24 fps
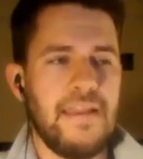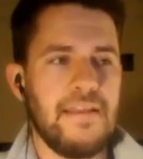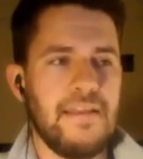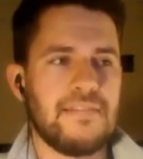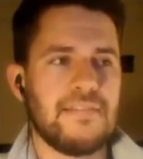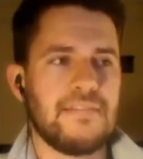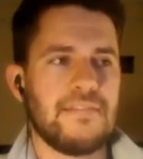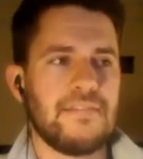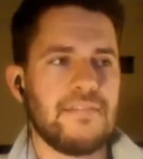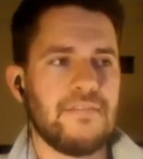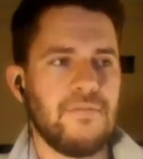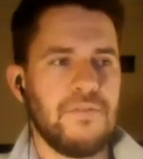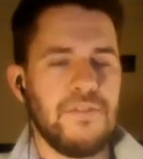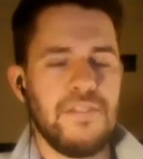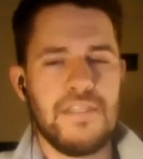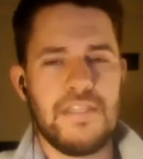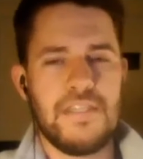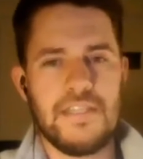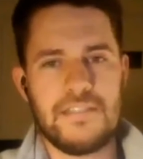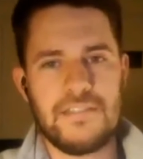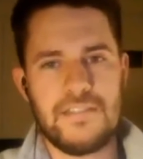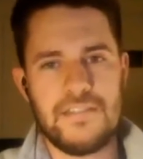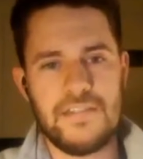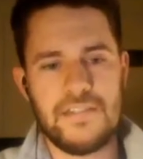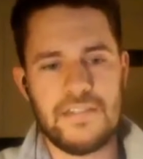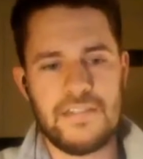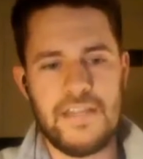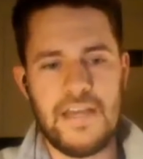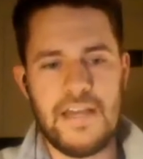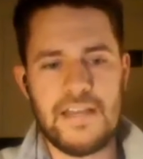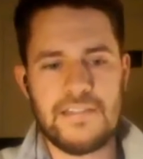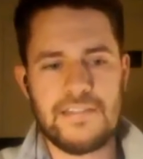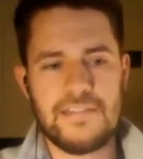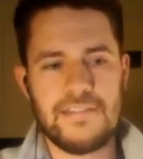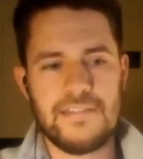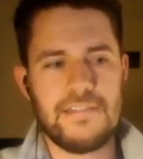it's when you get to a
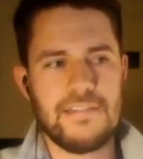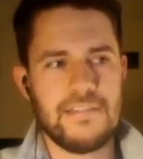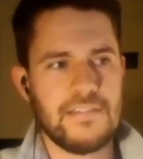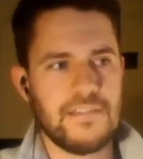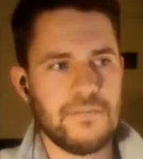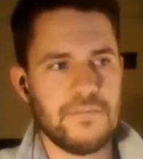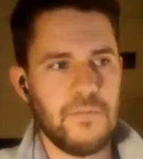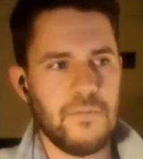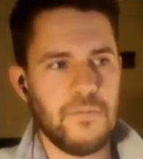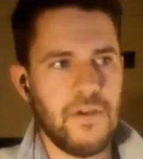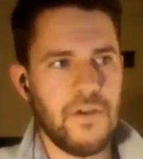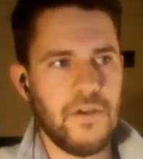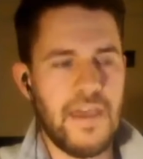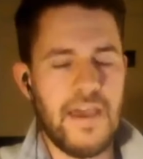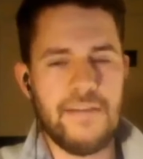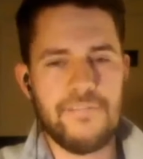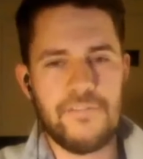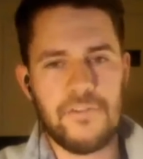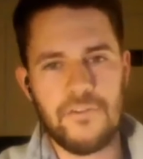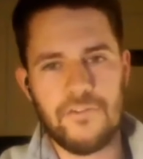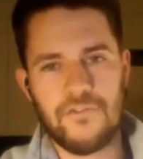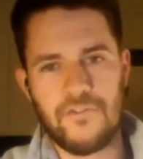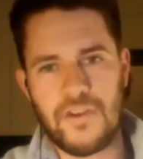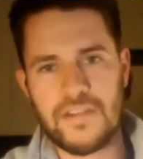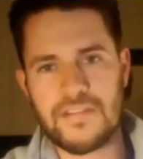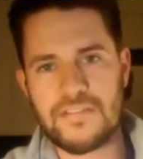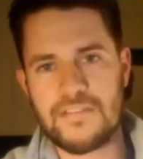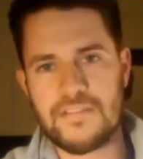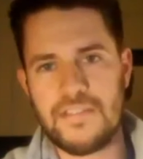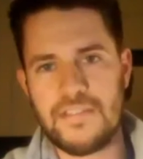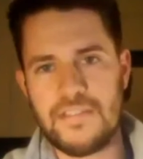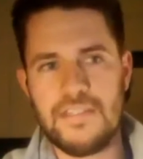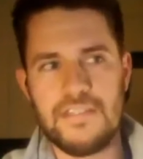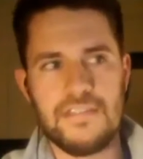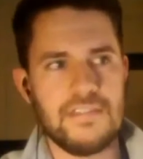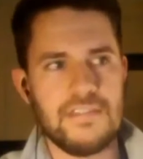class that's this small, you have to address
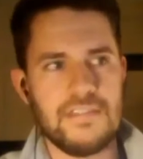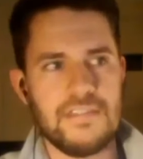needs,